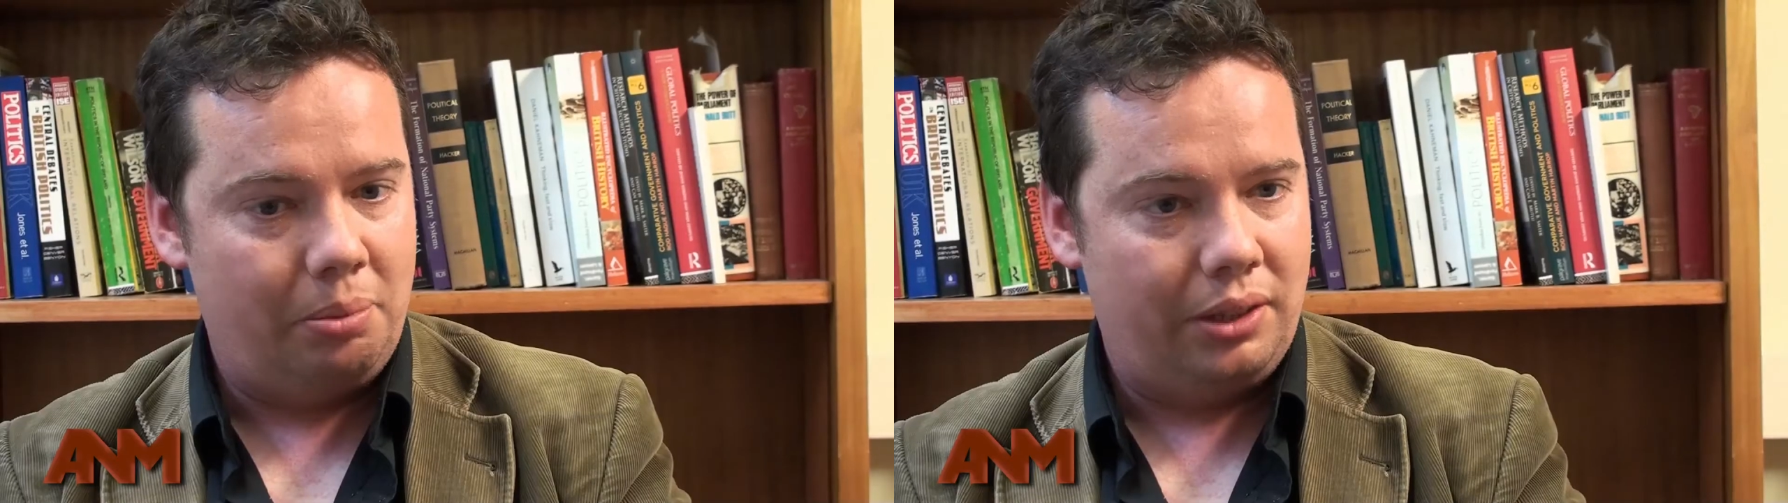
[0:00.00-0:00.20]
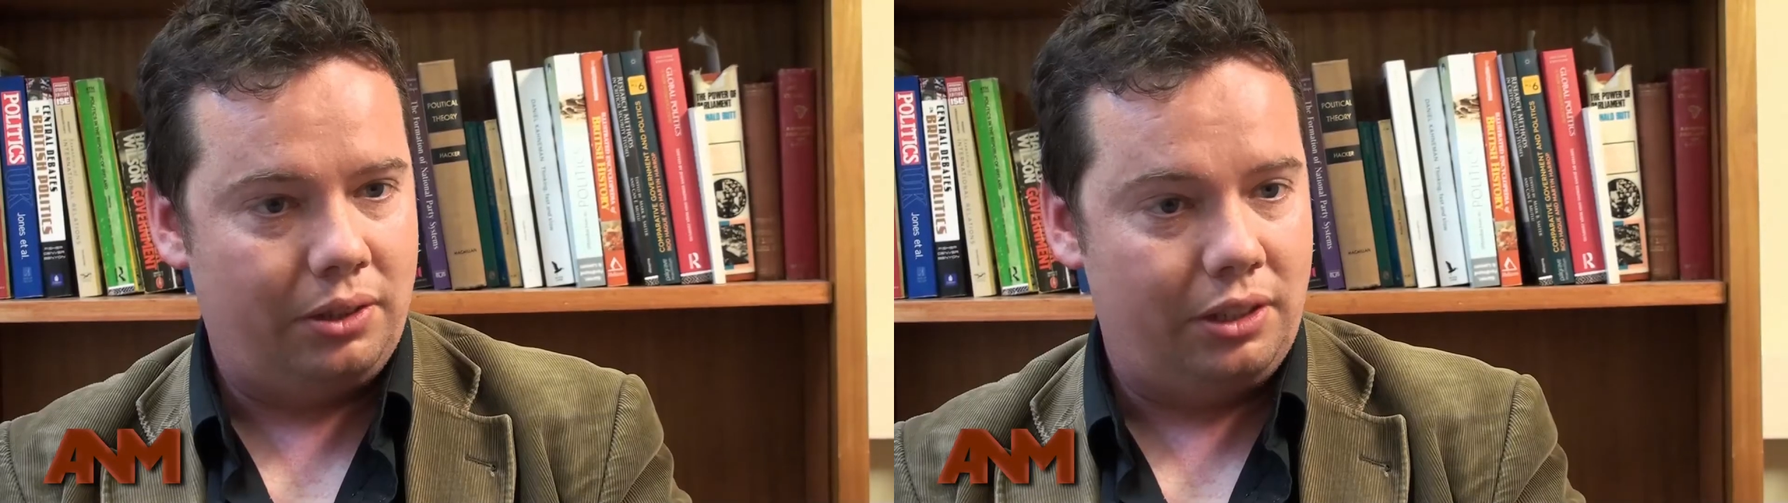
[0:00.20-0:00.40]

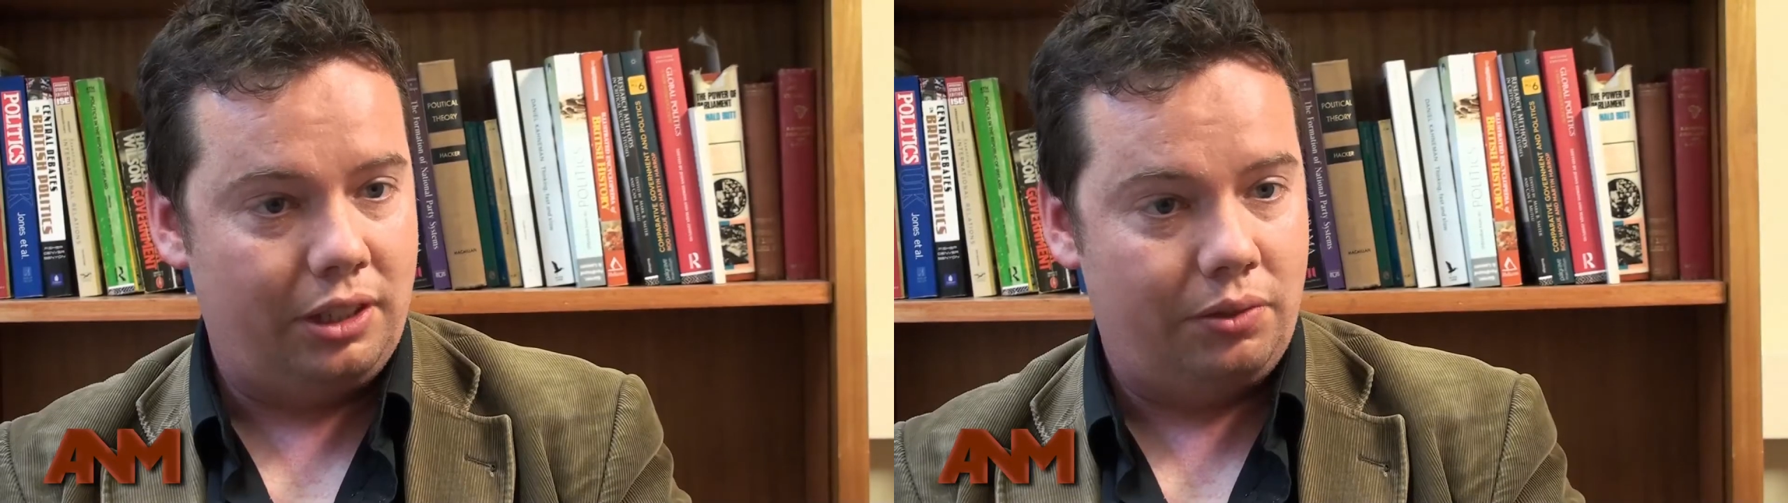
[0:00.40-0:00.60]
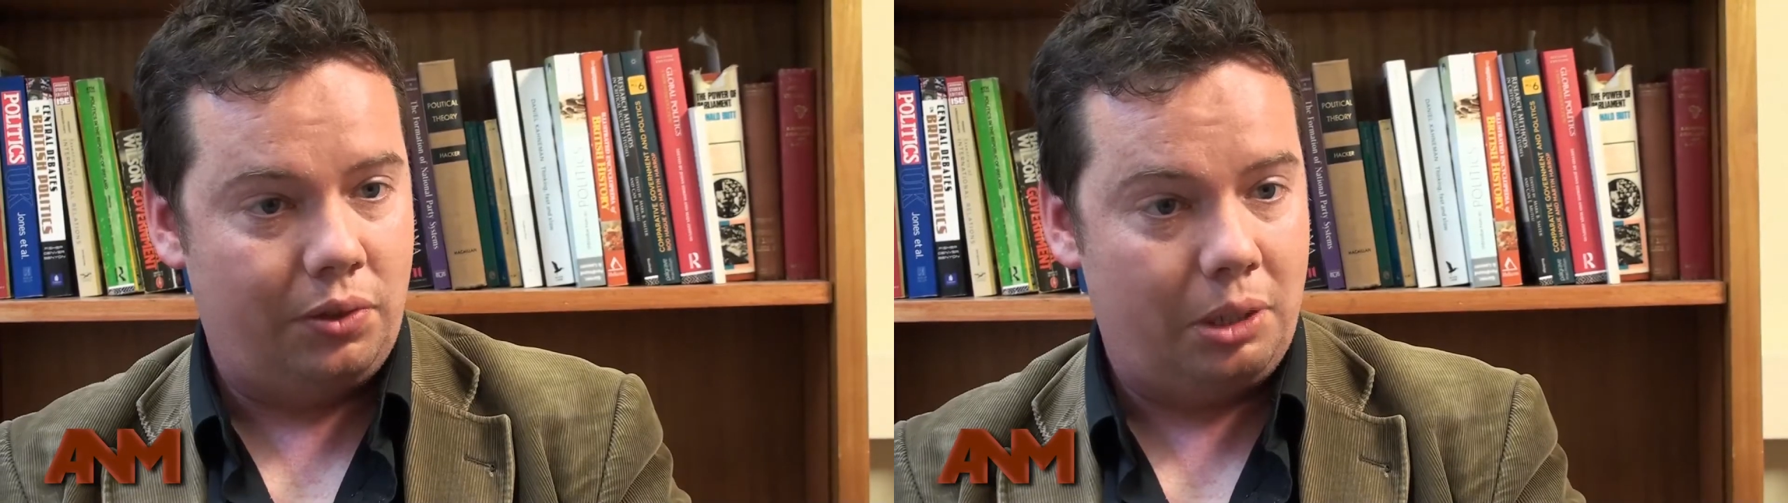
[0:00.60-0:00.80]
about
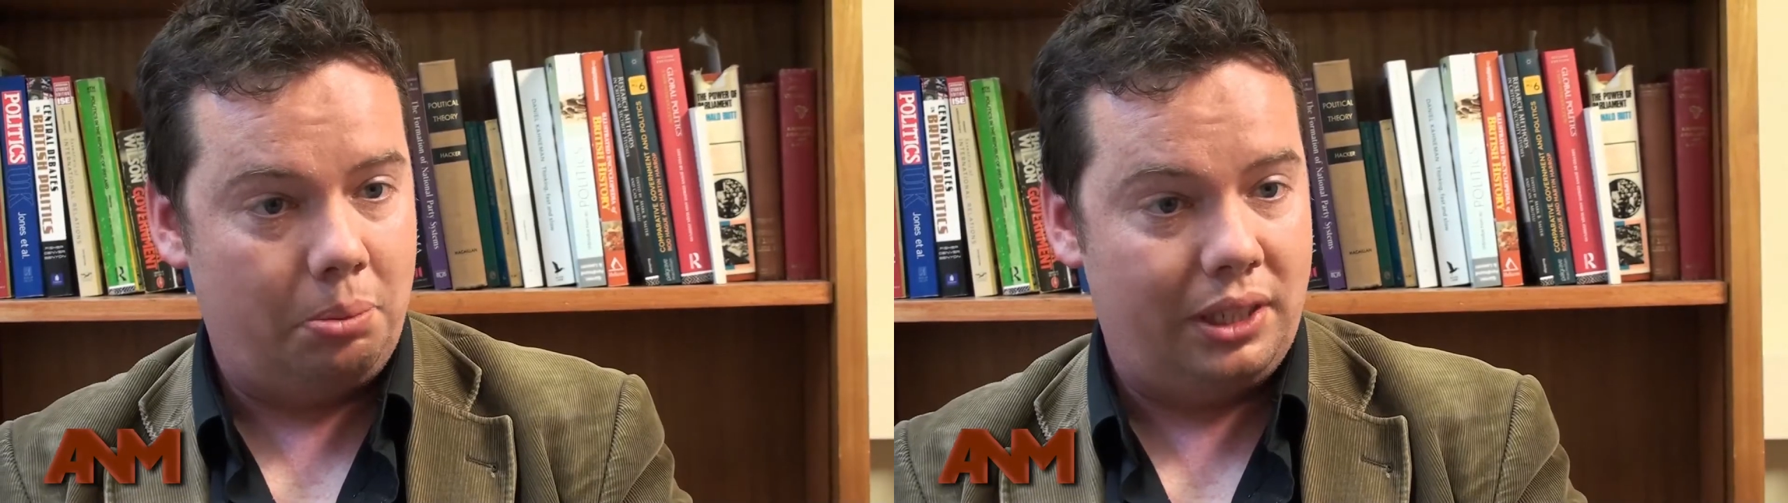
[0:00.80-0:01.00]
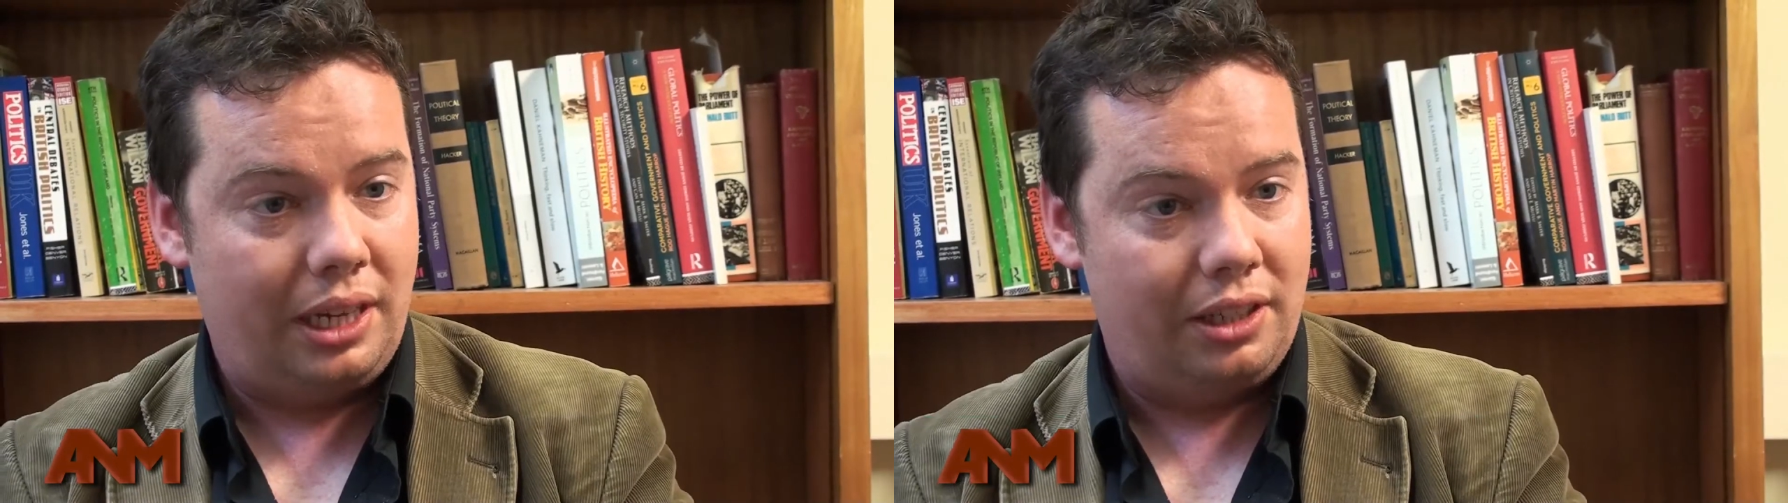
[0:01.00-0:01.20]
30 to
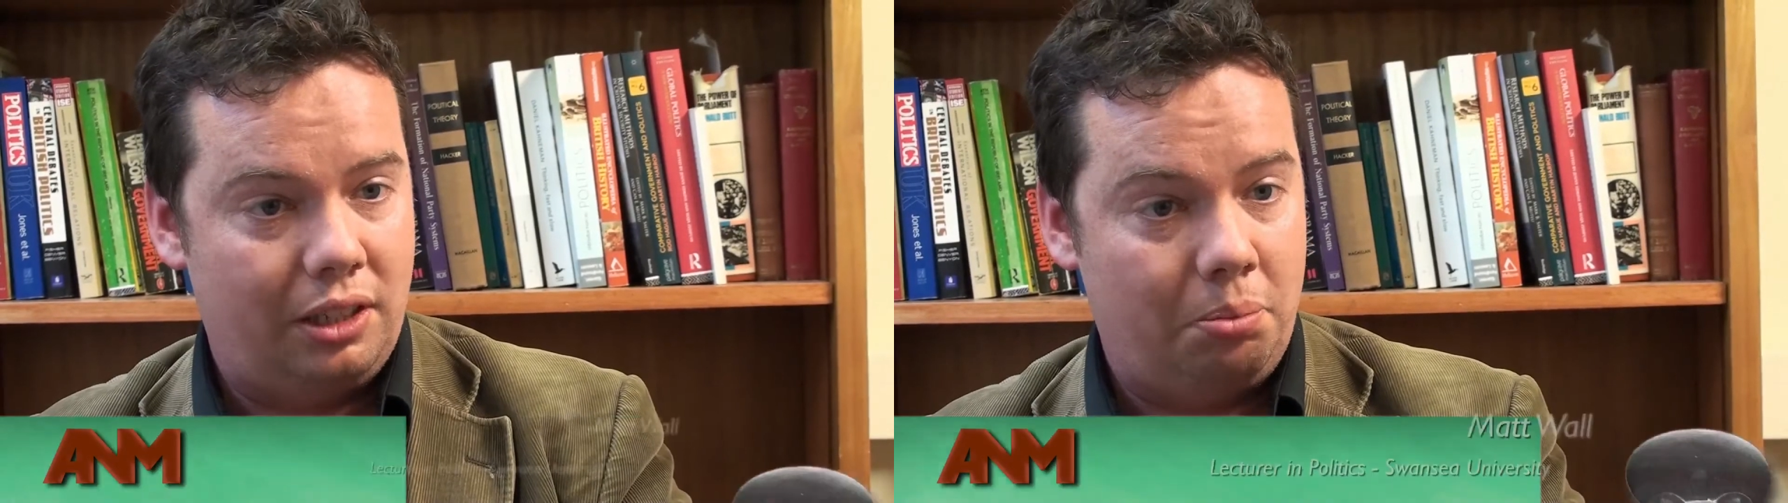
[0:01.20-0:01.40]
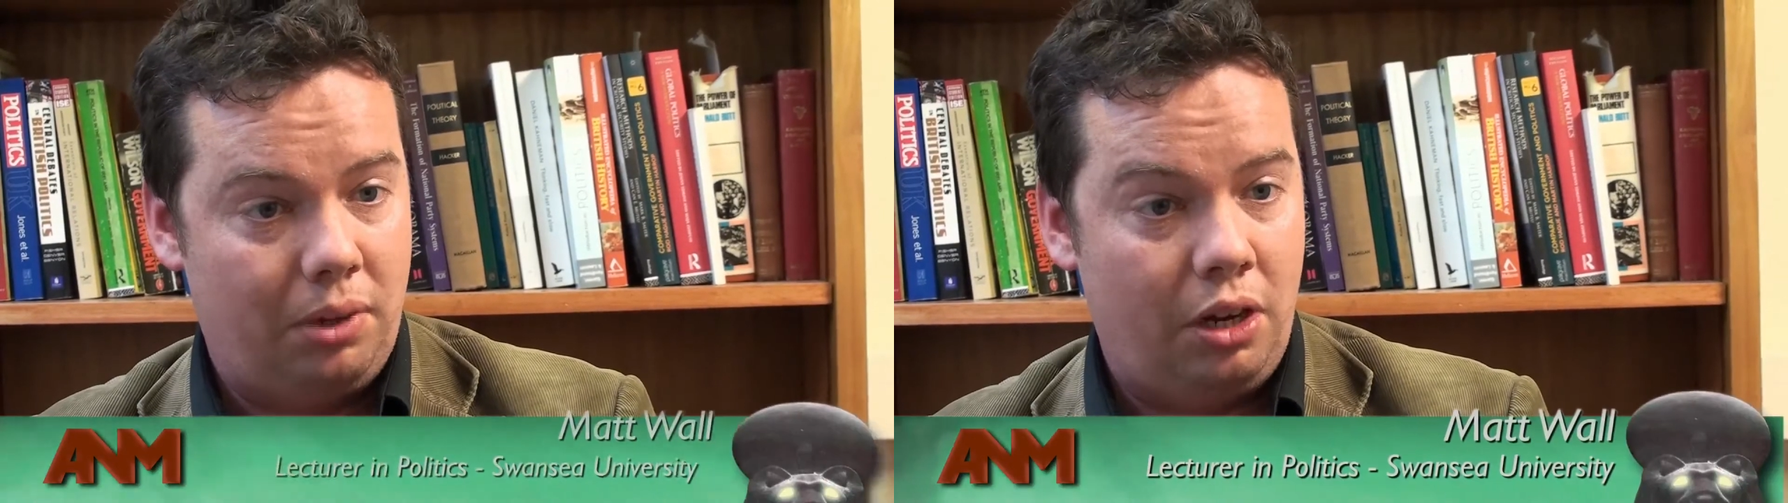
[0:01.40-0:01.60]
40% of the